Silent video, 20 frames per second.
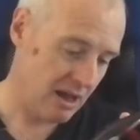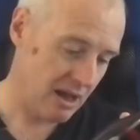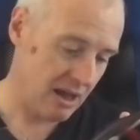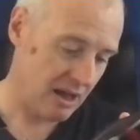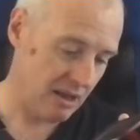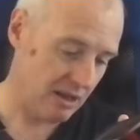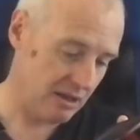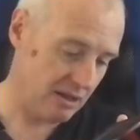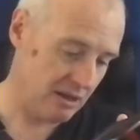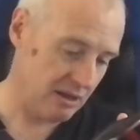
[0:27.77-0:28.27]

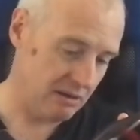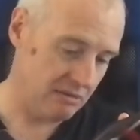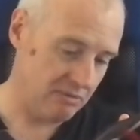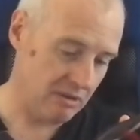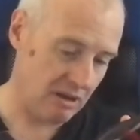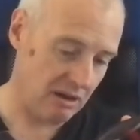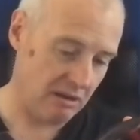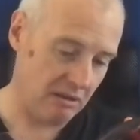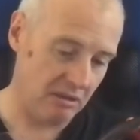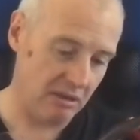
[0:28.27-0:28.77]
I'll
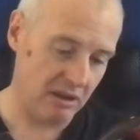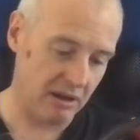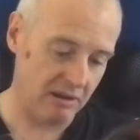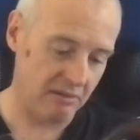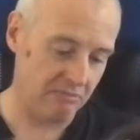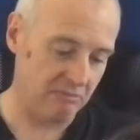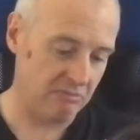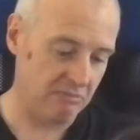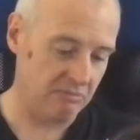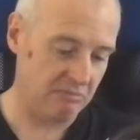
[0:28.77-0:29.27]

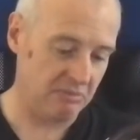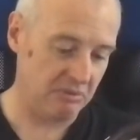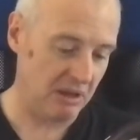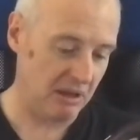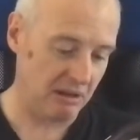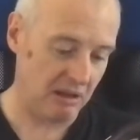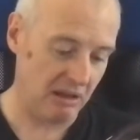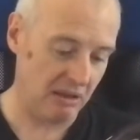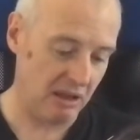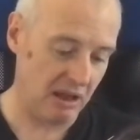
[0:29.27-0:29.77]
let
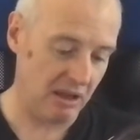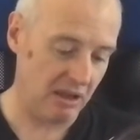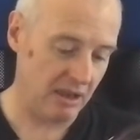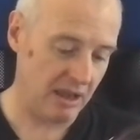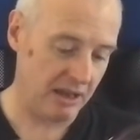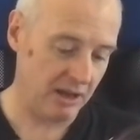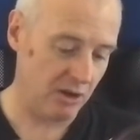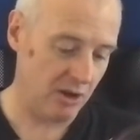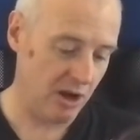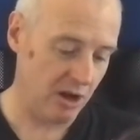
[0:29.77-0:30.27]

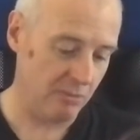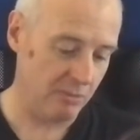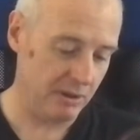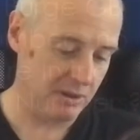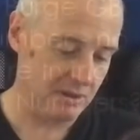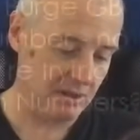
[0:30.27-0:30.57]
you know,